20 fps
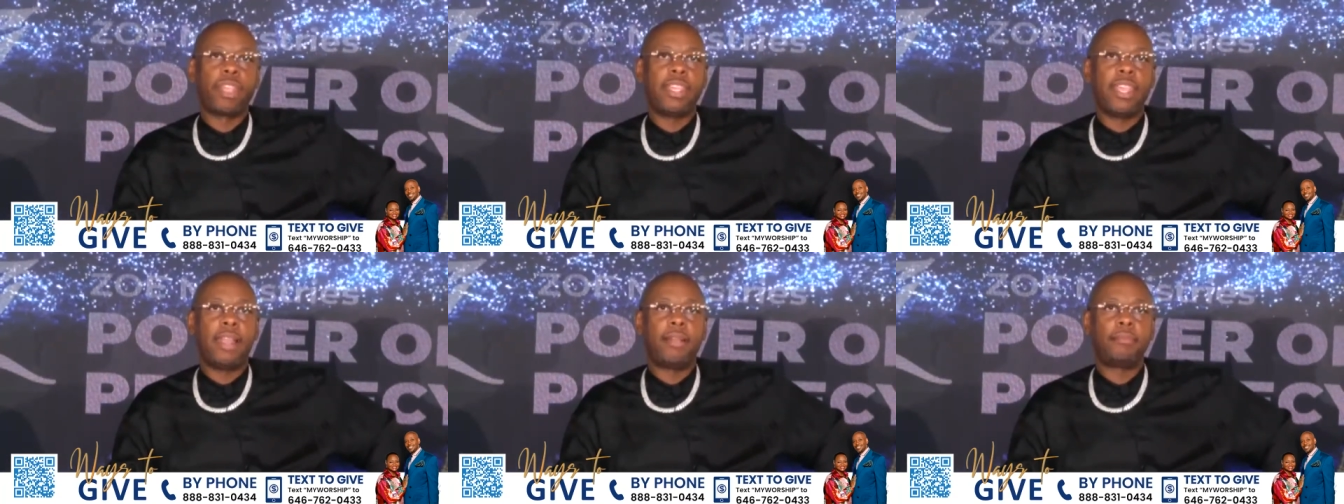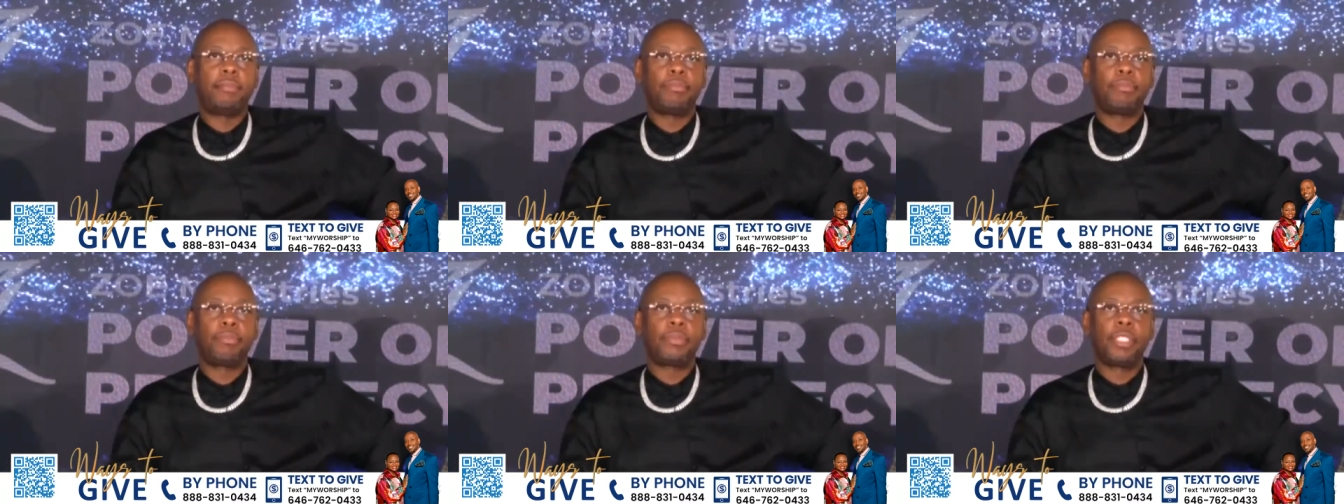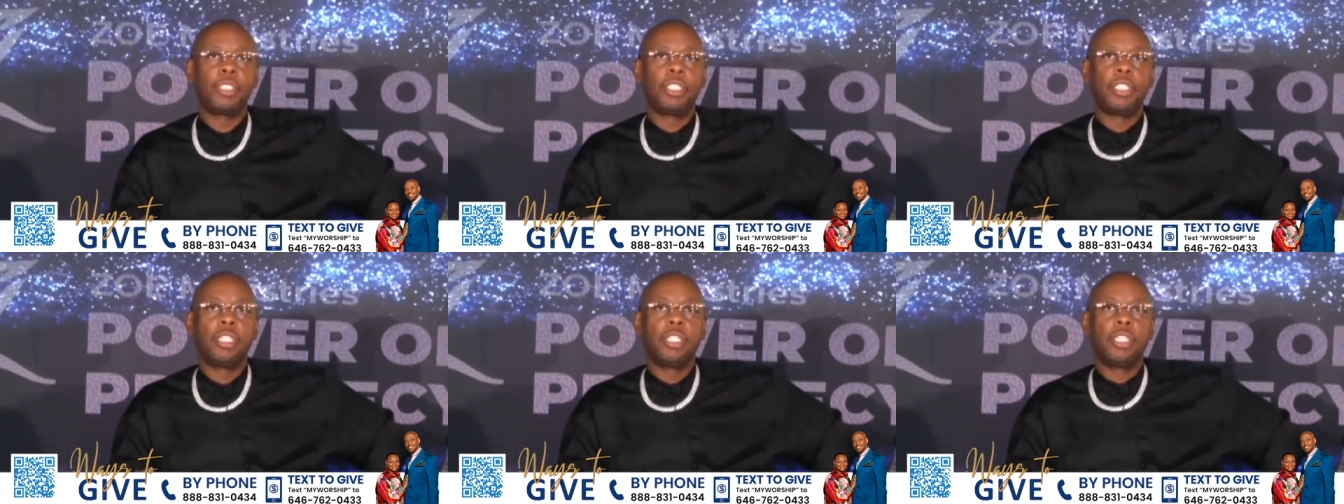Yeah.
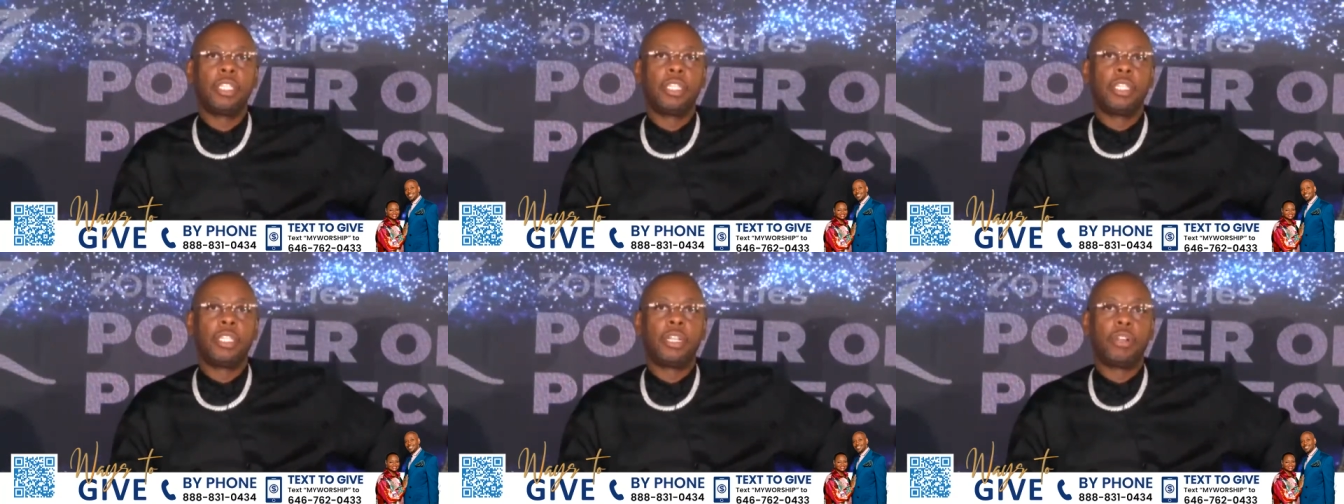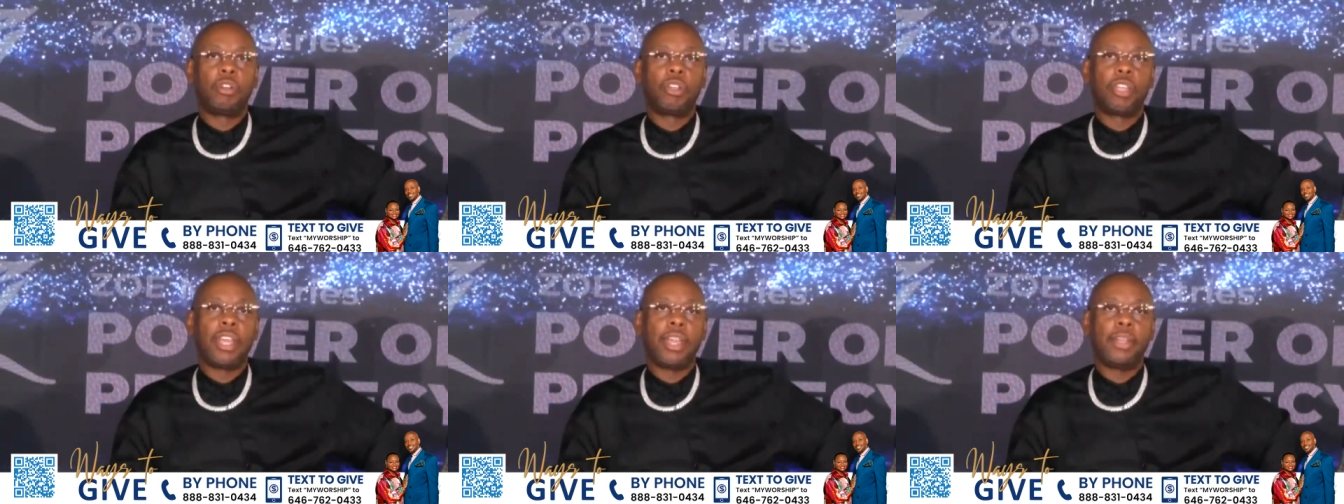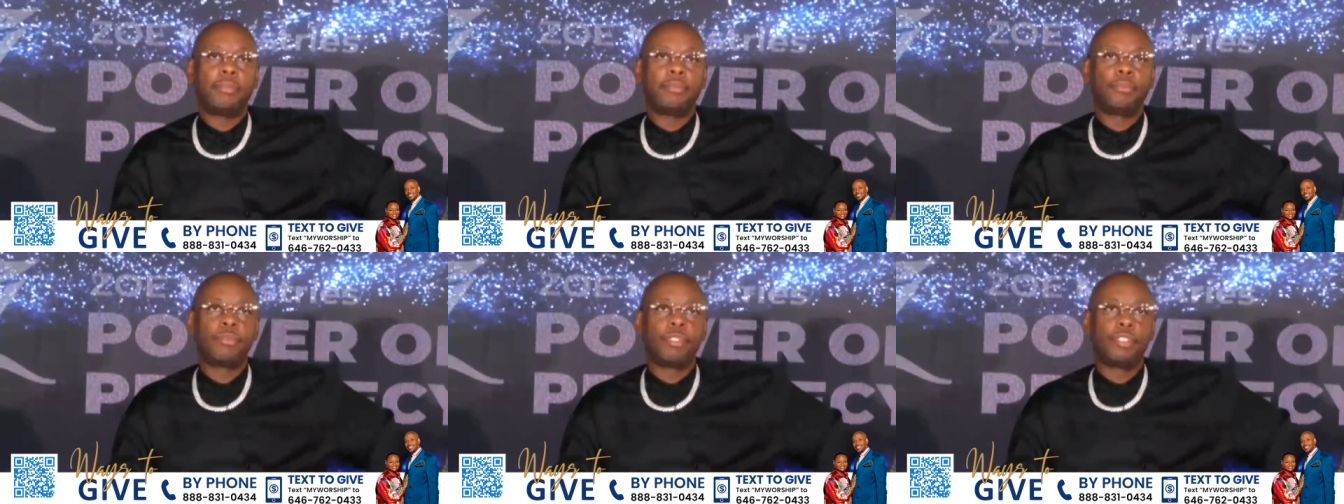Okay.
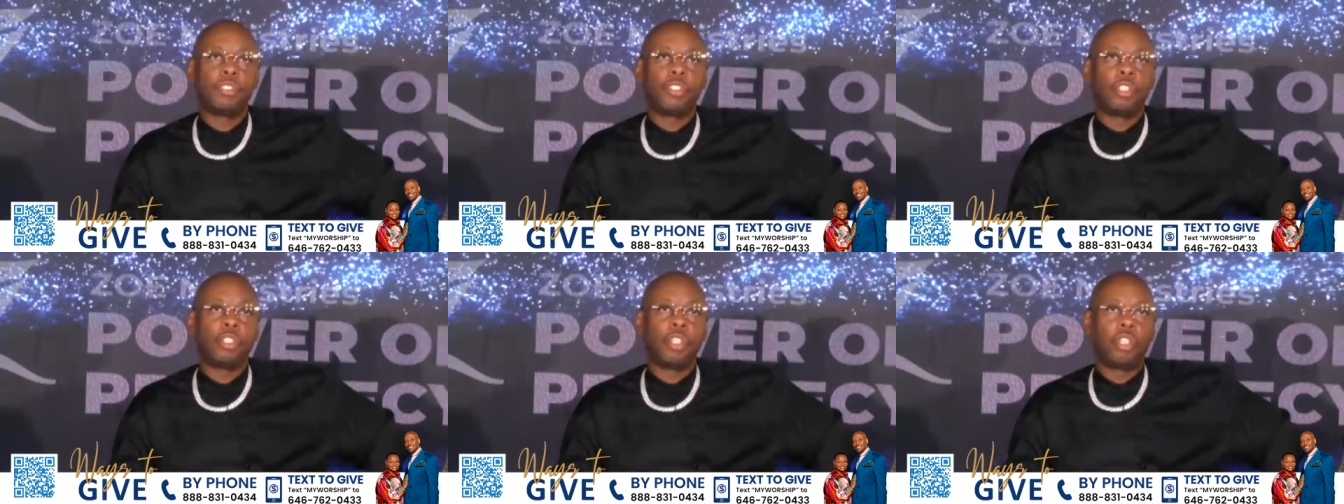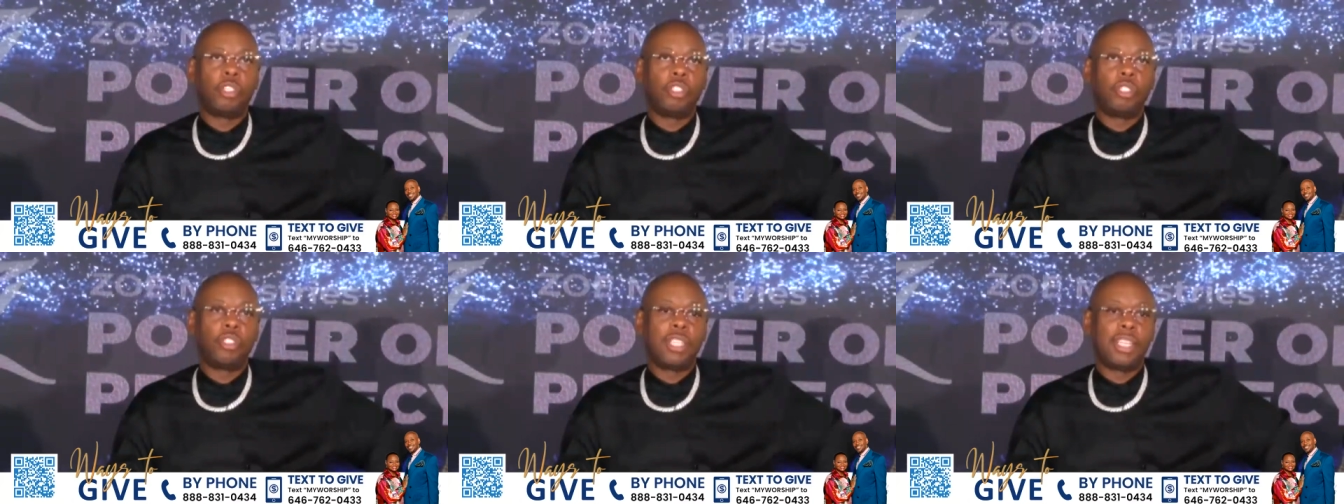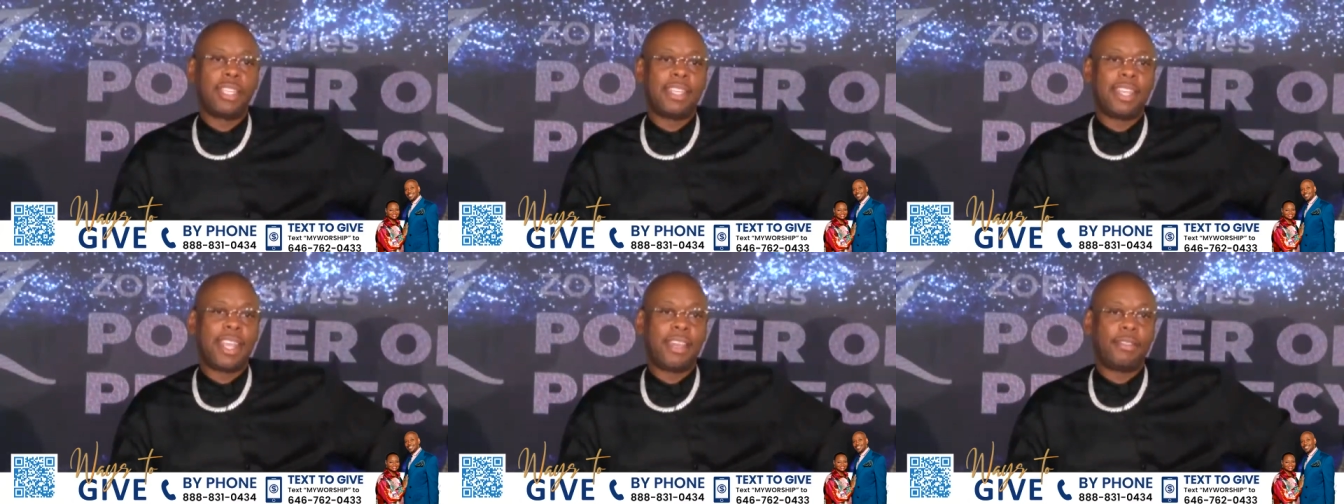So those of you
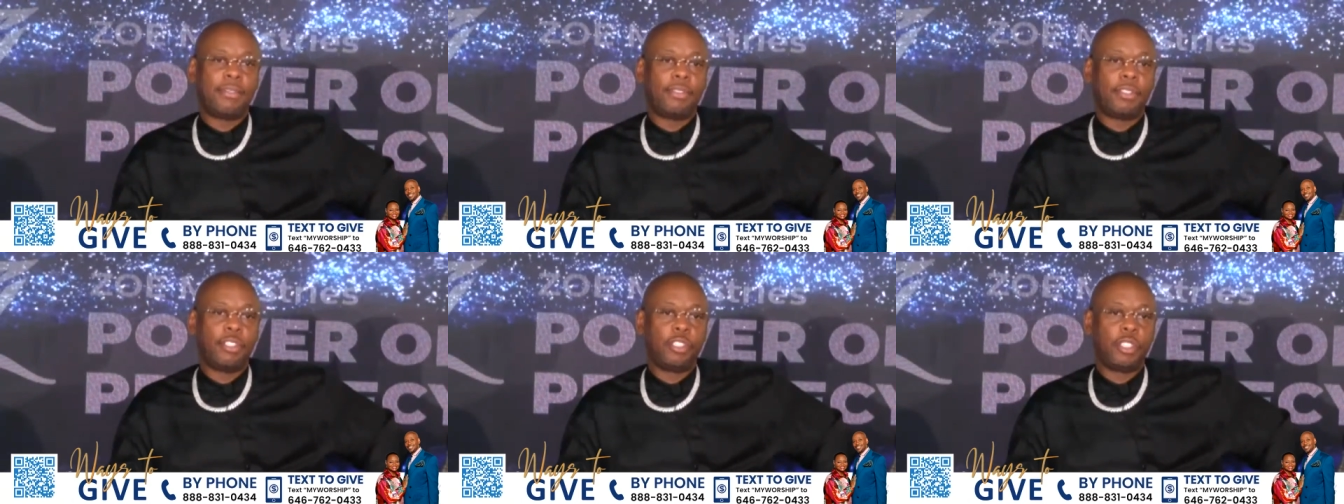that have,